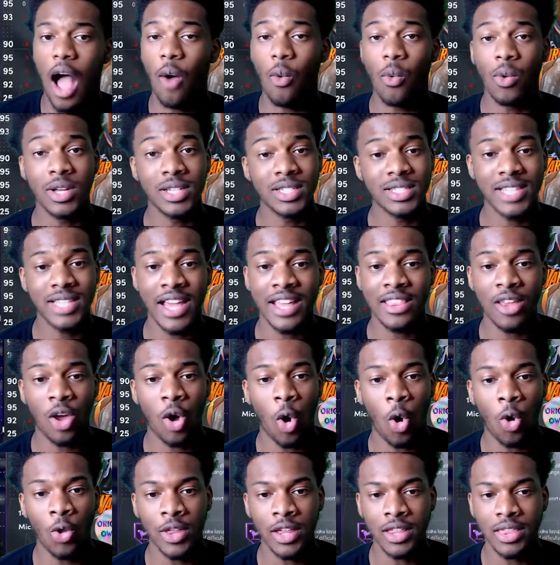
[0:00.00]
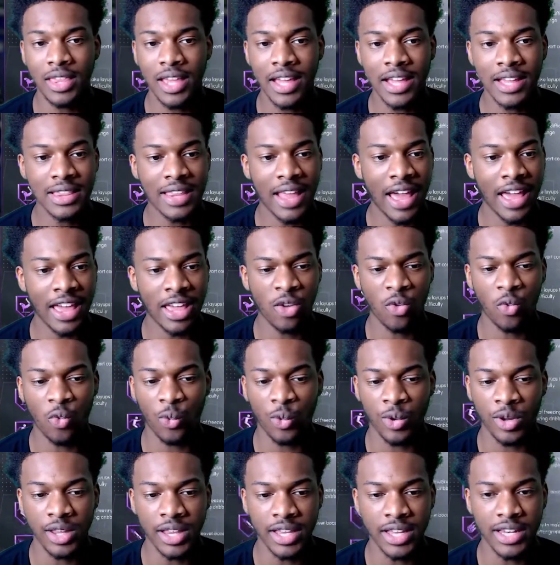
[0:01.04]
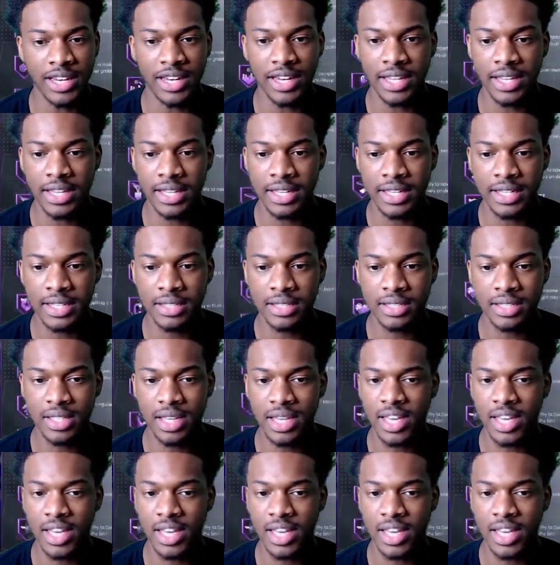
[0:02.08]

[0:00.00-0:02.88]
I would say the only thing that he really needs